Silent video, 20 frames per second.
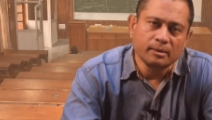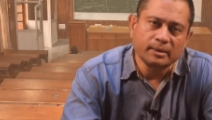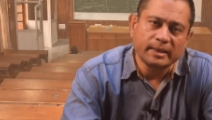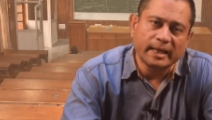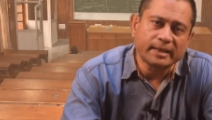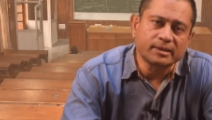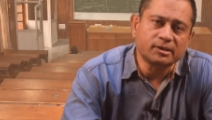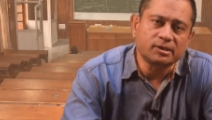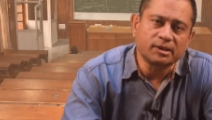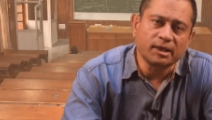
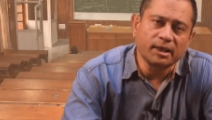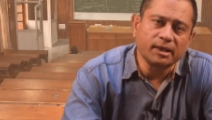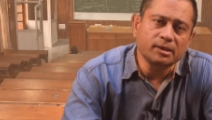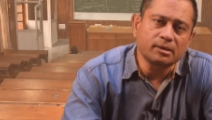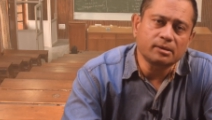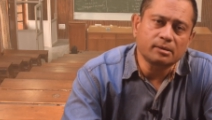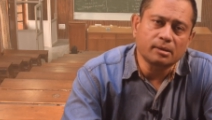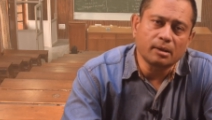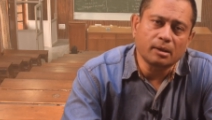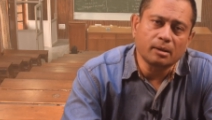The
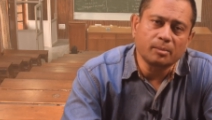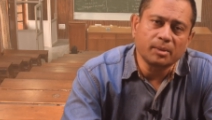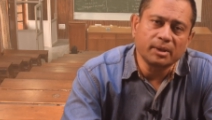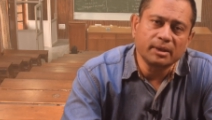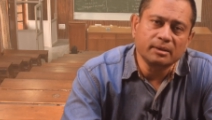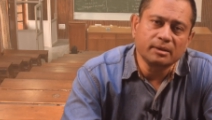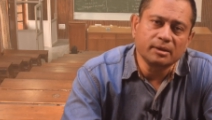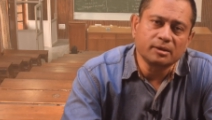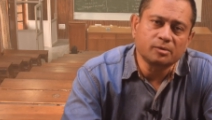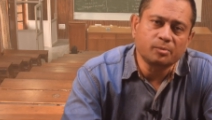exchange term
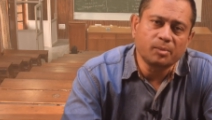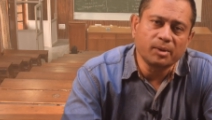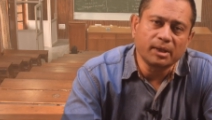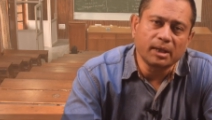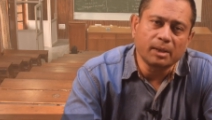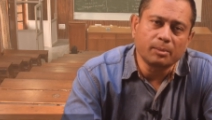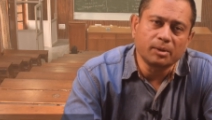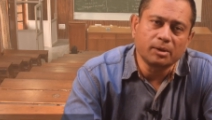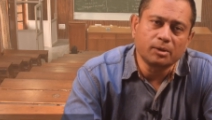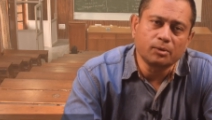in the spin
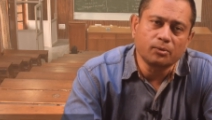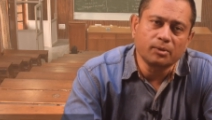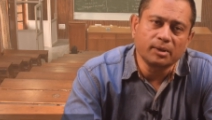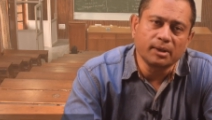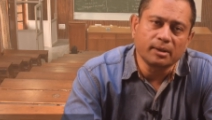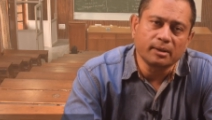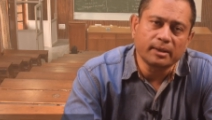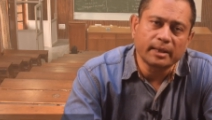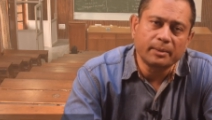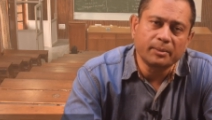
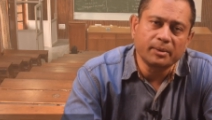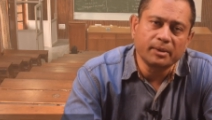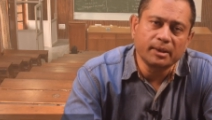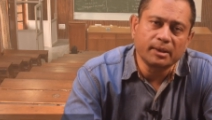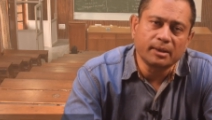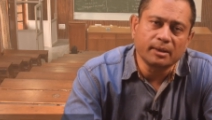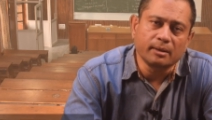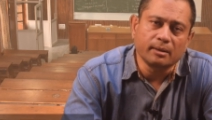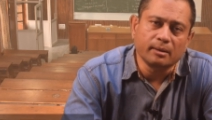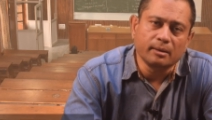Hamiltonian can be
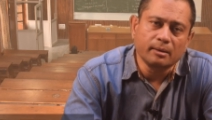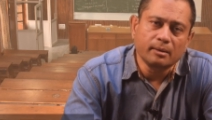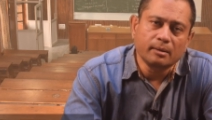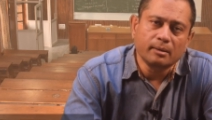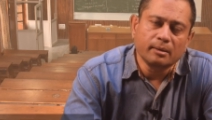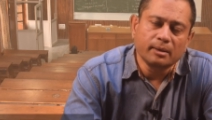written